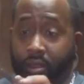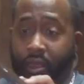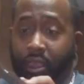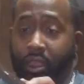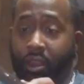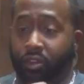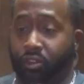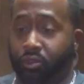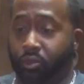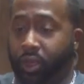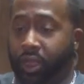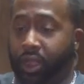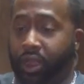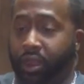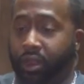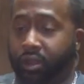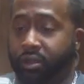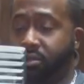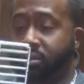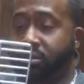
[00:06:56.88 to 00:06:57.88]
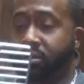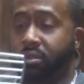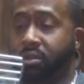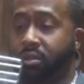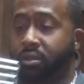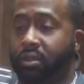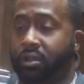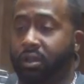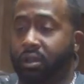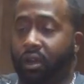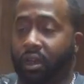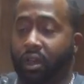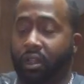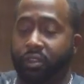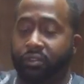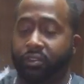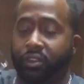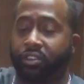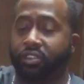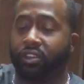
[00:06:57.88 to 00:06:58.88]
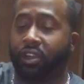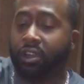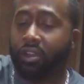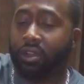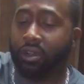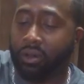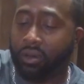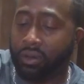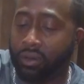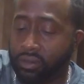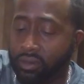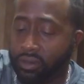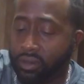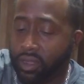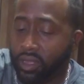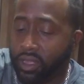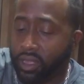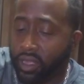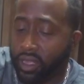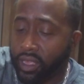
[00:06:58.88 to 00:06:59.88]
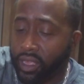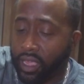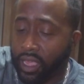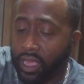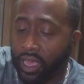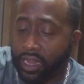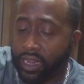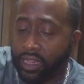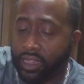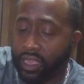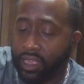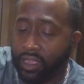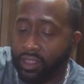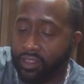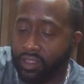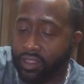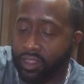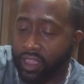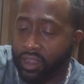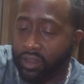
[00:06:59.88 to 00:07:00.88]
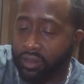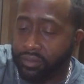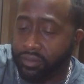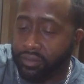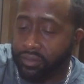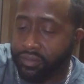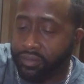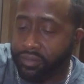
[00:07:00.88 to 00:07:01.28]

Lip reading: Here's where all of your charcoal kind of lays in there.